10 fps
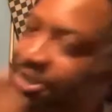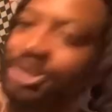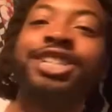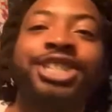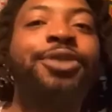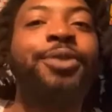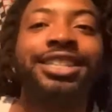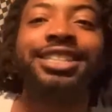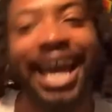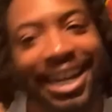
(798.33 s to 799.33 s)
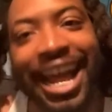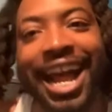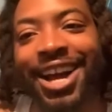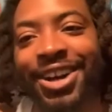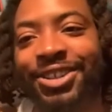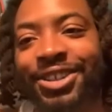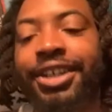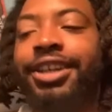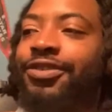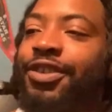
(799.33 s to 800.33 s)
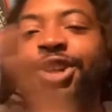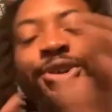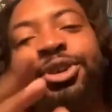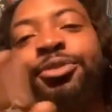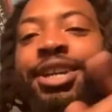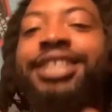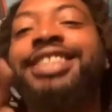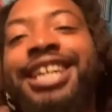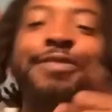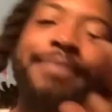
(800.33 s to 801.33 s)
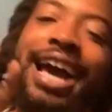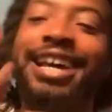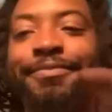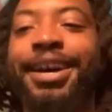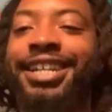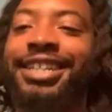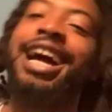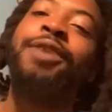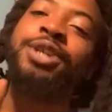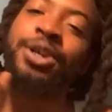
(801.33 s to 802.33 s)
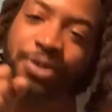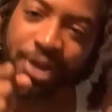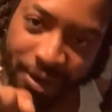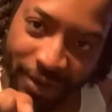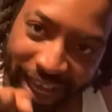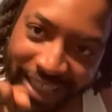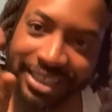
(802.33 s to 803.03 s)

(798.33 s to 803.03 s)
And she went and sat down for you to be still mad about it. Now we on your ass